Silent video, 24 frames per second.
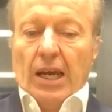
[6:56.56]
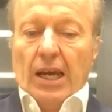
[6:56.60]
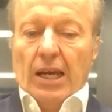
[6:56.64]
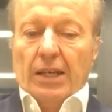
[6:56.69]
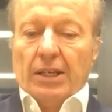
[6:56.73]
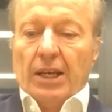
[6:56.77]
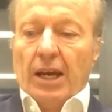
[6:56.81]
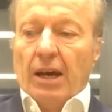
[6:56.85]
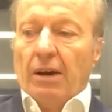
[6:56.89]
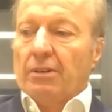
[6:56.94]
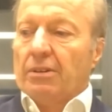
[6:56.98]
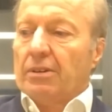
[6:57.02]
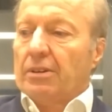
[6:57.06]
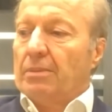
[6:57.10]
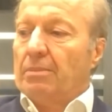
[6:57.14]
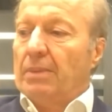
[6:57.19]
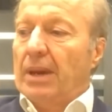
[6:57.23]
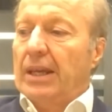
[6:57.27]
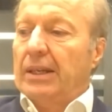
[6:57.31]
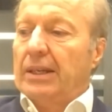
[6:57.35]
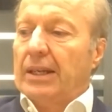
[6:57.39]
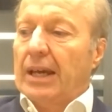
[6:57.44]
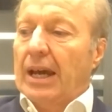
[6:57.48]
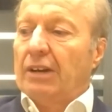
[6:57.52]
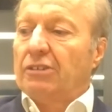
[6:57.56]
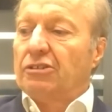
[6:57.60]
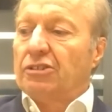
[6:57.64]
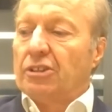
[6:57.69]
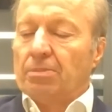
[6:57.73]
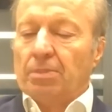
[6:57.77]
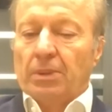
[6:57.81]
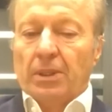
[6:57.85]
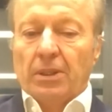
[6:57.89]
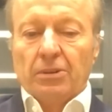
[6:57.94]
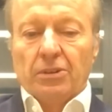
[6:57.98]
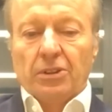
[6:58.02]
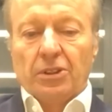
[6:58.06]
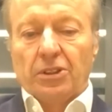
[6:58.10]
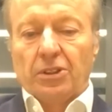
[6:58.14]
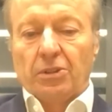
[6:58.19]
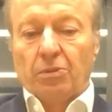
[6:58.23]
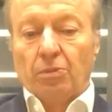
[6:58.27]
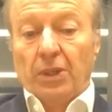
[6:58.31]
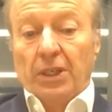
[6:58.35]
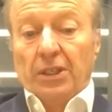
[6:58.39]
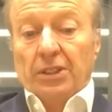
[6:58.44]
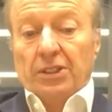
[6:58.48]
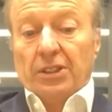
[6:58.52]
Now, the main attributes
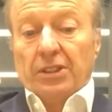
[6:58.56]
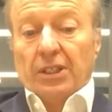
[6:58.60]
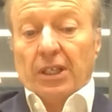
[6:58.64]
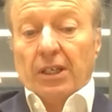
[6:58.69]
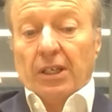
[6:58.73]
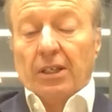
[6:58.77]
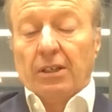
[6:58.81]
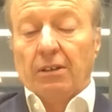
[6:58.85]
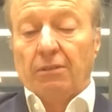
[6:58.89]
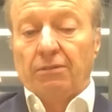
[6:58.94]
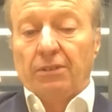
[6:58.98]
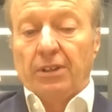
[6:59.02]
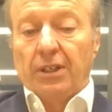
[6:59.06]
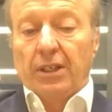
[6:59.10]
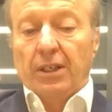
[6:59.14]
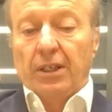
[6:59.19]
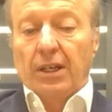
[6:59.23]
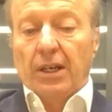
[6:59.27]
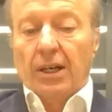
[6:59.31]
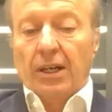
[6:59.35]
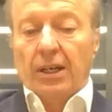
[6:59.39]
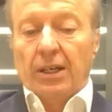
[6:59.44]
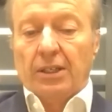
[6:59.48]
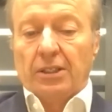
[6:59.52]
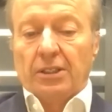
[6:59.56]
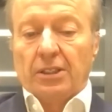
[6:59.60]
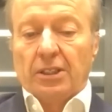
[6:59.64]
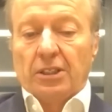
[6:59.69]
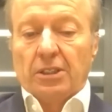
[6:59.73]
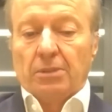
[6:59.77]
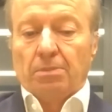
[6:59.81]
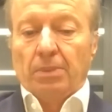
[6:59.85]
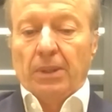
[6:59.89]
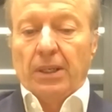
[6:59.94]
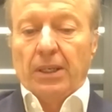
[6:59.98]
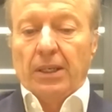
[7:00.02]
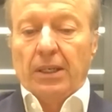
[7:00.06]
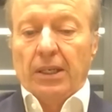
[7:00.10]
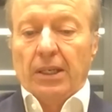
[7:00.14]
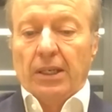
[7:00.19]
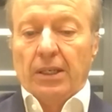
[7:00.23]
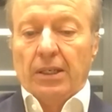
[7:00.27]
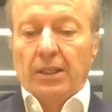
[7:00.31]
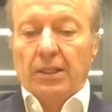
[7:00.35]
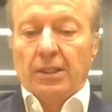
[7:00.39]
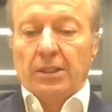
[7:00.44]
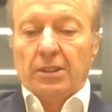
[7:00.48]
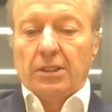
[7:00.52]
we think of the ISSB
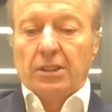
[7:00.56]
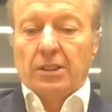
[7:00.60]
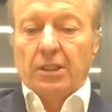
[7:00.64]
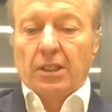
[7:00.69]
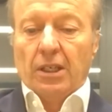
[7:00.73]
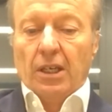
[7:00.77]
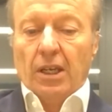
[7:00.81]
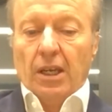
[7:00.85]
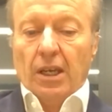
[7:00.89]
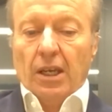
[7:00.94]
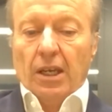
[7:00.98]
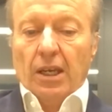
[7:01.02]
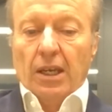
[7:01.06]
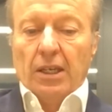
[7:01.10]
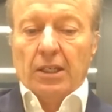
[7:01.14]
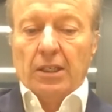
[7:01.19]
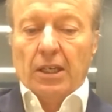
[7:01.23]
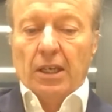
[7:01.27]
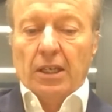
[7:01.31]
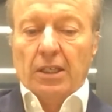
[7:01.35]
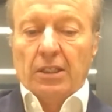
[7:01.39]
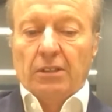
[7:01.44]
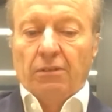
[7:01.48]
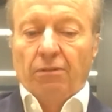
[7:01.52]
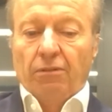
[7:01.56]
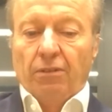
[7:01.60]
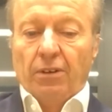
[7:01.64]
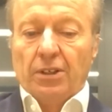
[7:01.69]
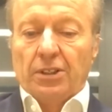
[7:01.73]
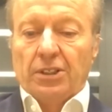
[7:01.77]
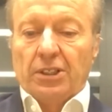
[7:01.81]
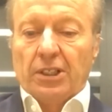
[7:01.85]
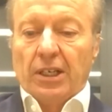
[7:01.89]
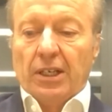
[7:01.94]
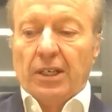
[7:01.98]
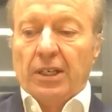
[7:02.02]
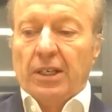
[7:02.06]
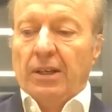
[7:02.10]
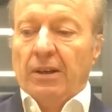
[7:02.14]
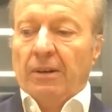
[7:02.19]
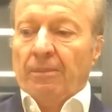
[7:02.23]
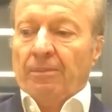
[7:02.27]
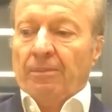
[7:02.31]
is firstly,